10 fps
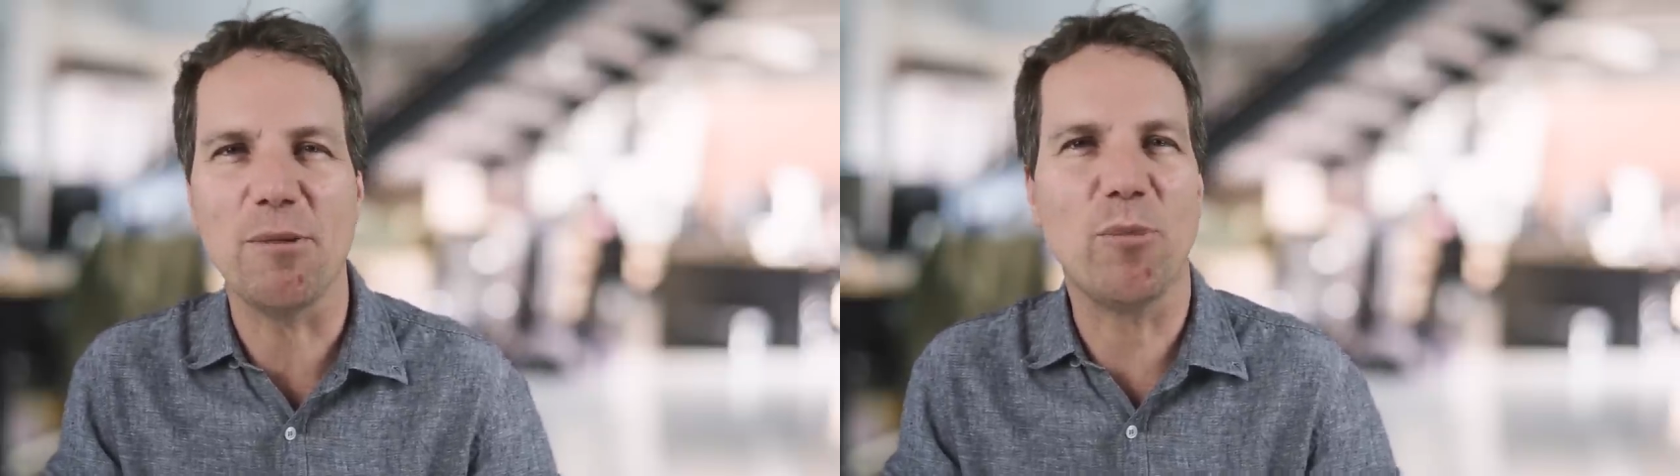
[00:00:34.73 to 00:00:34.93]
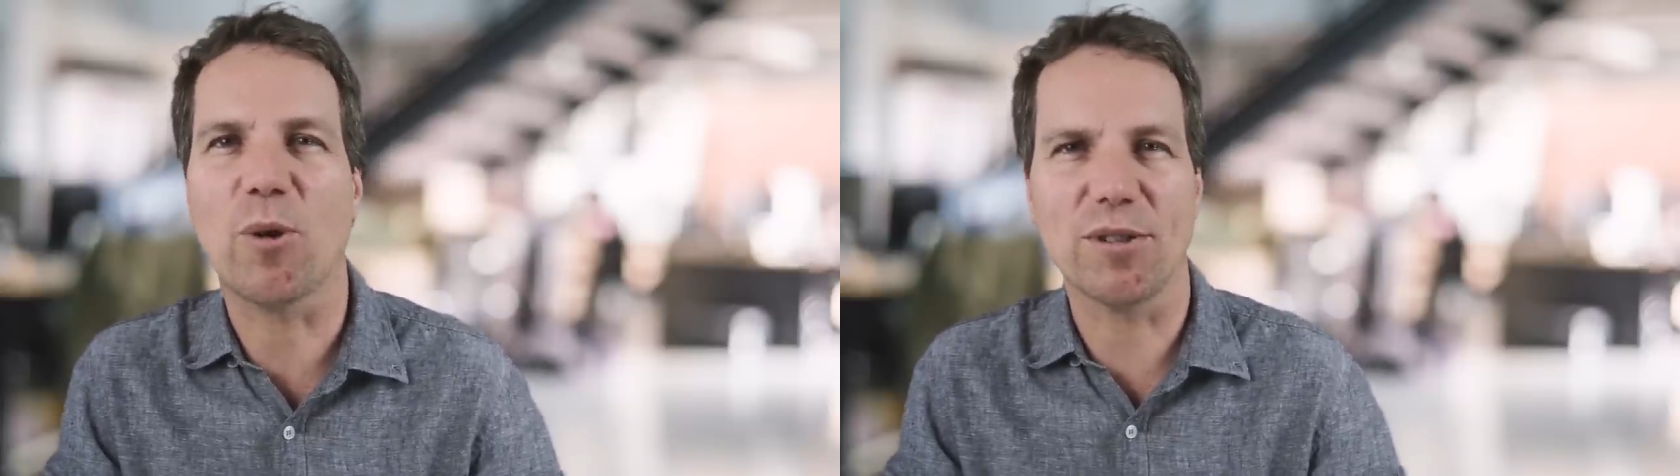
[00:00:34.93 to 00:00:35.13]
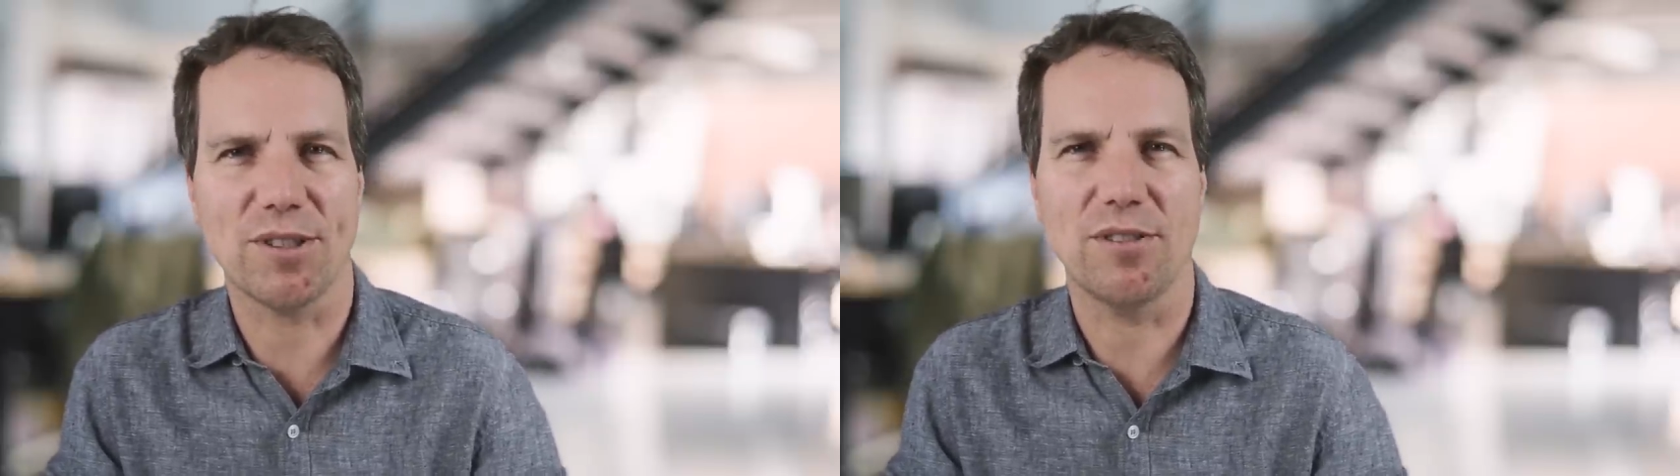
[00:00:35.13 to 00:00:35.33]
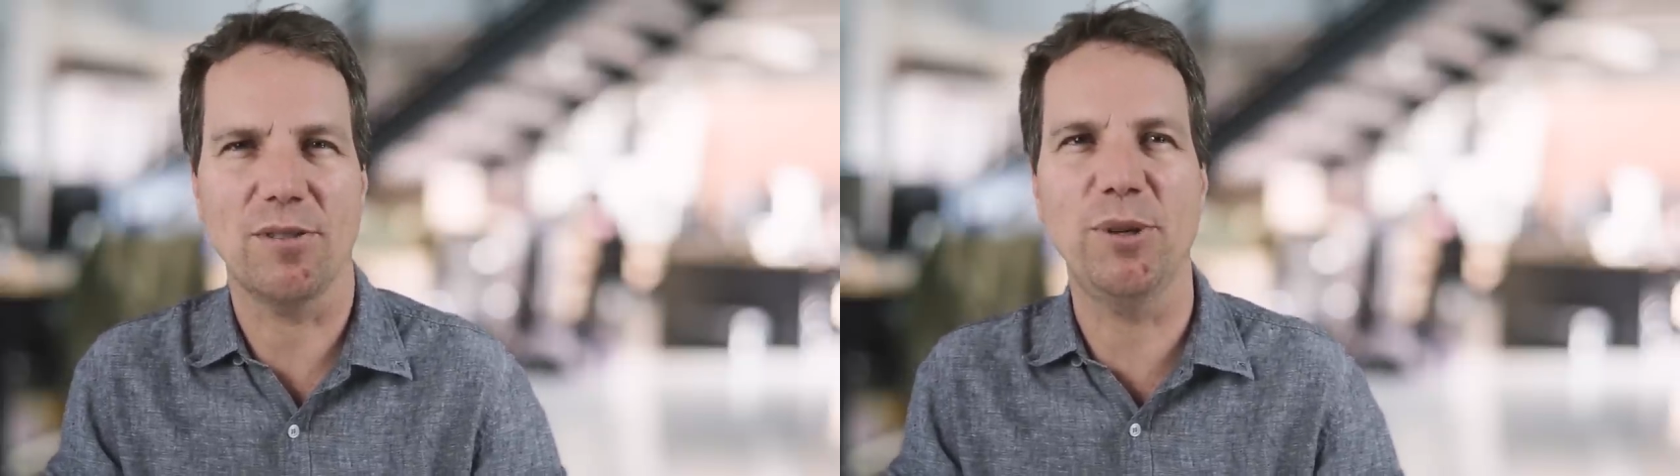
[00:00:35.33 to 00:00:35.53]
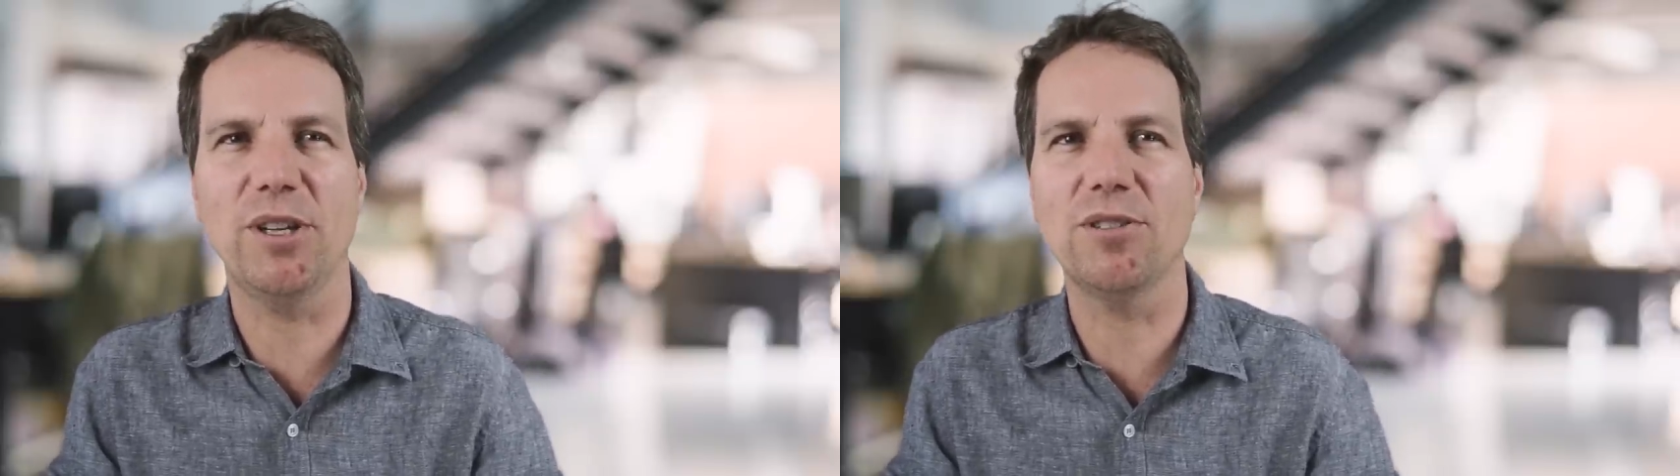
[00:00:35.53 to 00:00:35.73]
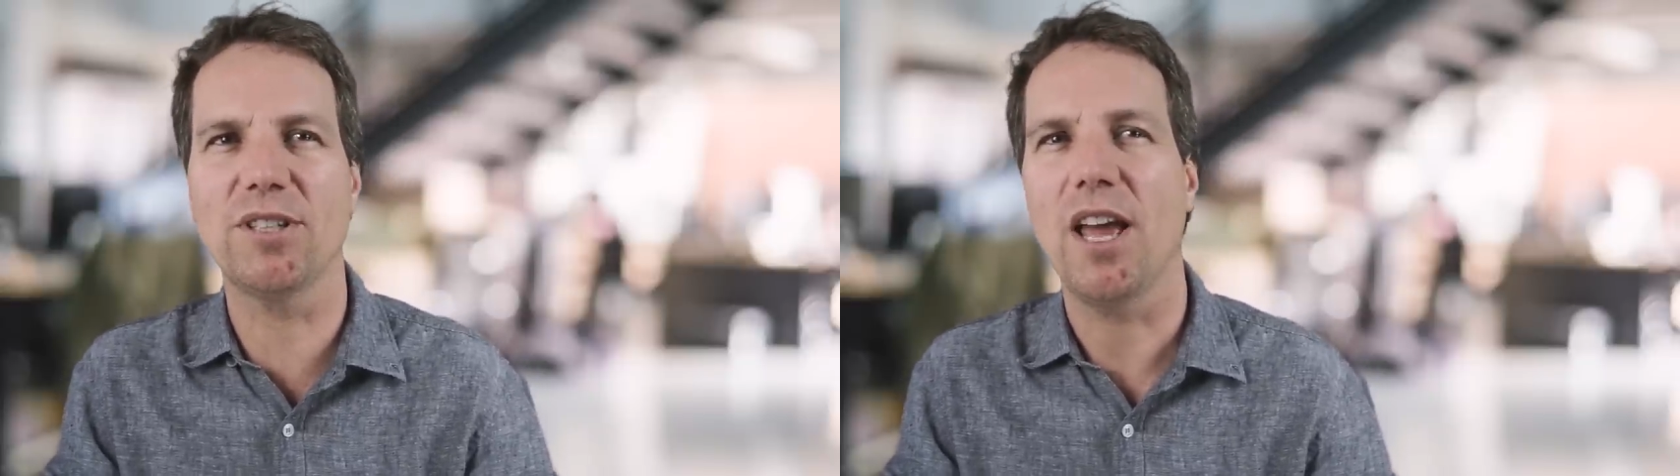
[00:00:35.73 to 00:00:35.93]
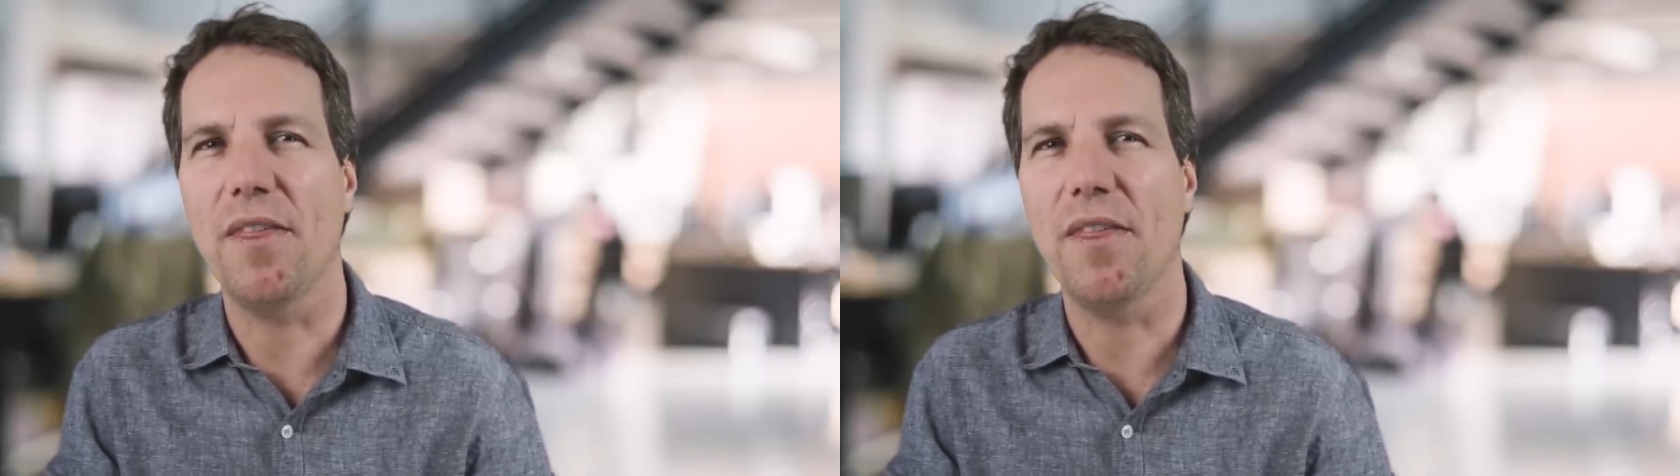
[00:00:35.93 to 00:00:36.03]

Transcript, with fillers: important because